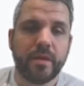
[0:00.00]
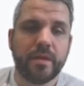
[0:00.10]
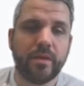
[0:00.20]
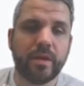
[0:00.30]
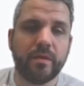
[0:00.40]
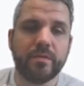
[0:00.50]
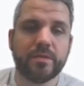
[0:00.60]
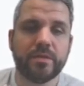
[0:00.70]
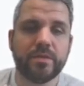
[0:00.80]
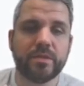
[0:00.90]
Now again, this
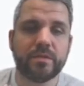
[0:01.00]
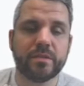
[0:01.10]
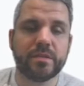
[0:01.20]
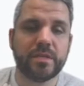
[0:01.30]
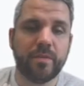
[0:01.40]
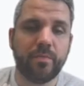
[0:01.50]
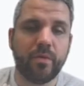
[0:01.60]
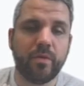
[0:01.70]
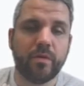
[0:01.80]
is just a simple